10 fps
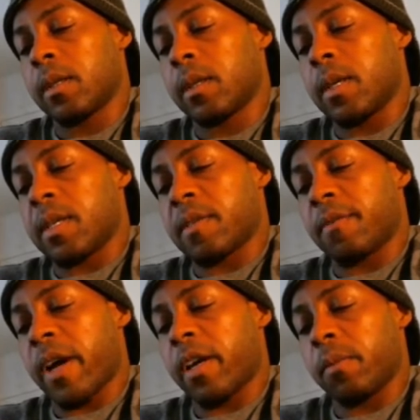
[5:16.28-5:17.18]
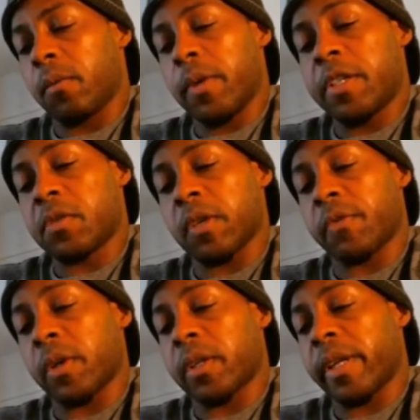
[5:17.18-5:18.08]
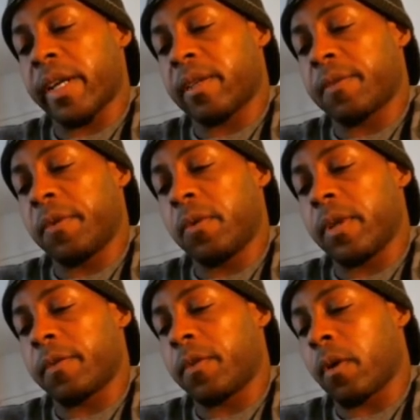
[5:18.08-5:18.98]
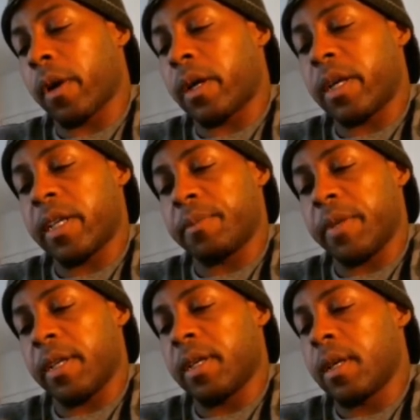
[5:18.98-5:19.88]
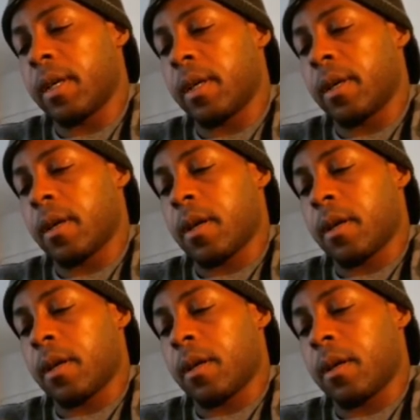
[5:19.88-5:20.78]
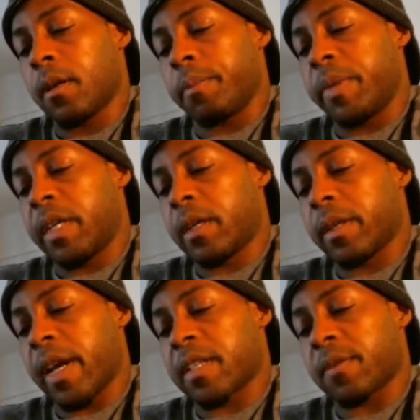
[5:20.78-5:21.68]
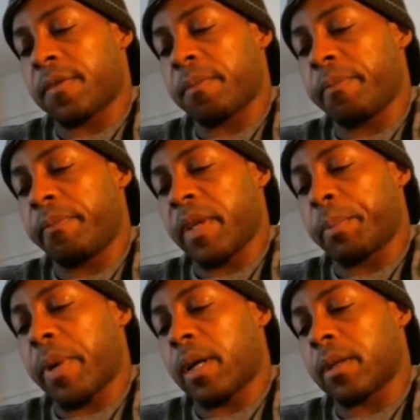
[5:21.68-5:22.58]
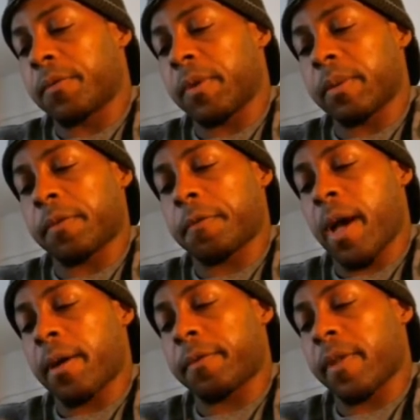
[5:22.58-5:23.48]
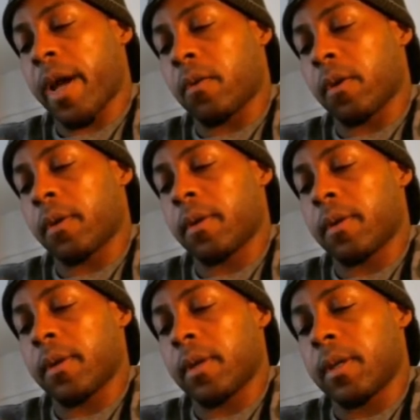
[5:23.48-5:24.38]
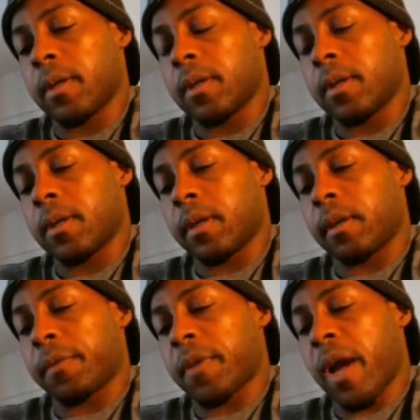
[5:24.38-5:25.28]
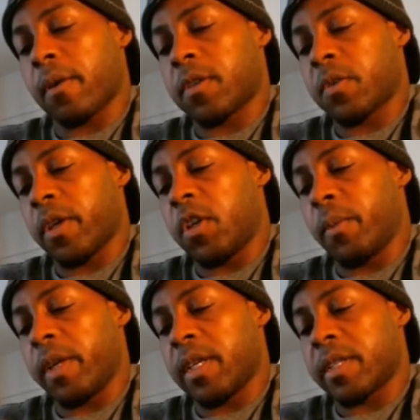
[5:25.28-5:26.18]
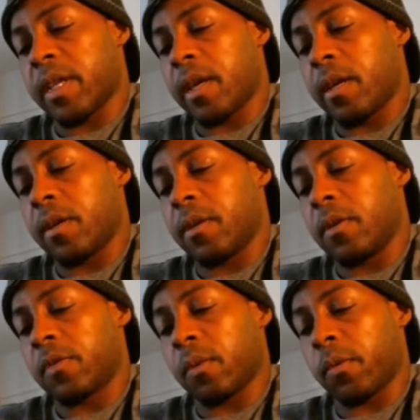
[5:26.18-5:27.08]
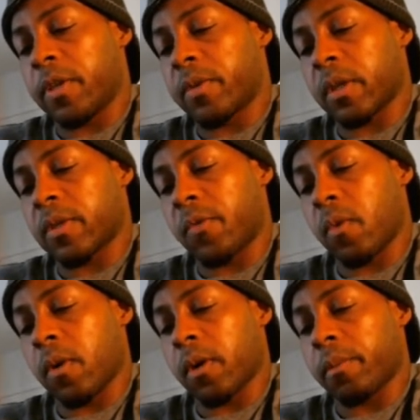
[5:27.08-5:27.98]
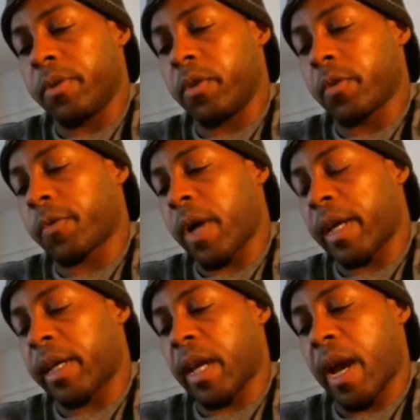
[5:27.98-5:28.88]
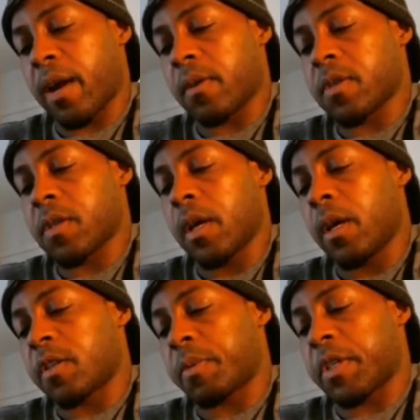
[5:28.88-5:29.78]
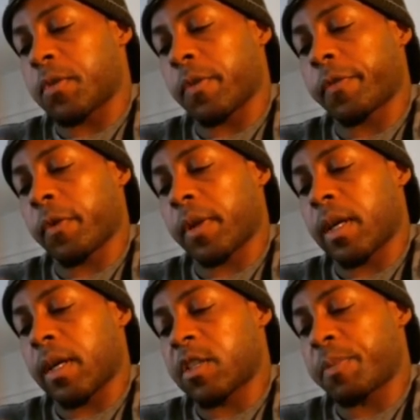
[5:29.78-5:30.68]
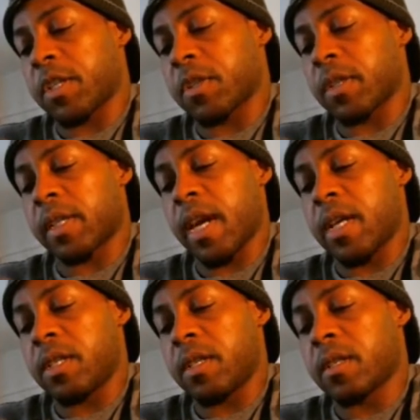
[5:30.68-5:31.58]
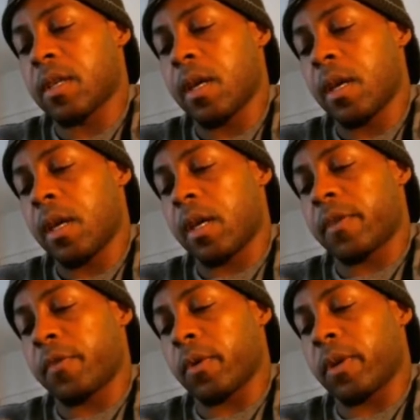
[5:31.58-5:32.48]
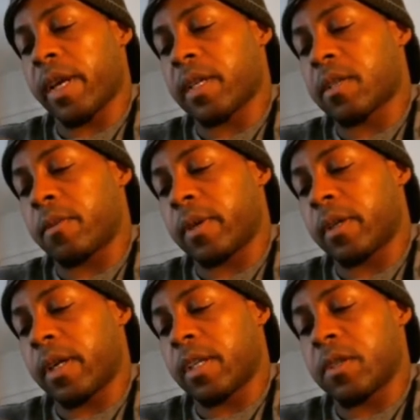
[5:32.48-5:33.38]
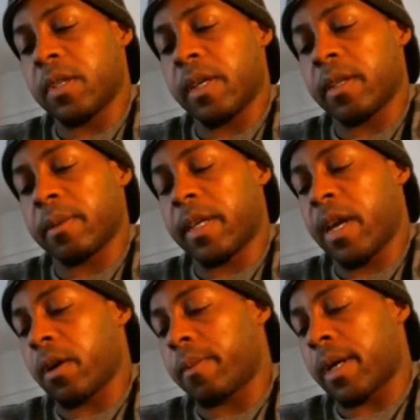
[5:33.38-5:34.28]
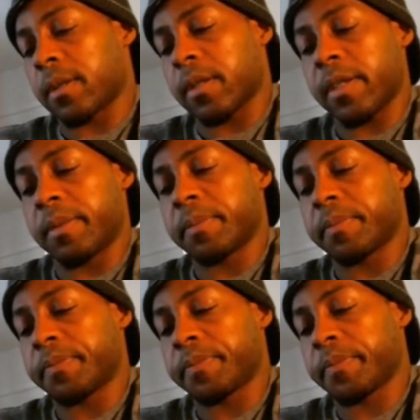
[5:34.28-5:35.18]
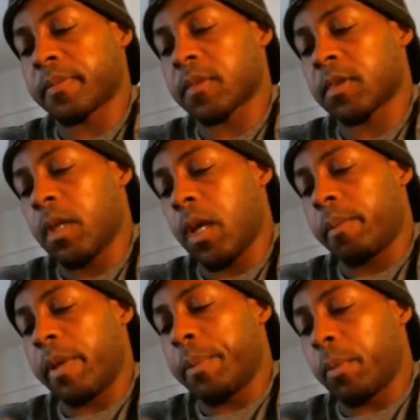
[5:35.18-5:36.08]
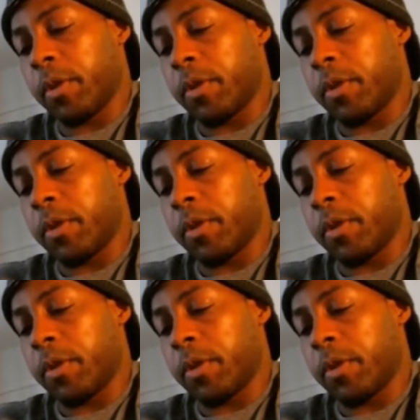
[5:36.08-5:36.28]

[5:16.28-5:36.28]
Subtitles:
is a valuable resource for collecting food if you are a honeybee. The bee collects the pollen from the flower, and the flower to a human is a useful resource for beautifying a house, especially for special occasions, and for letting someone know that you love them and care about them. People who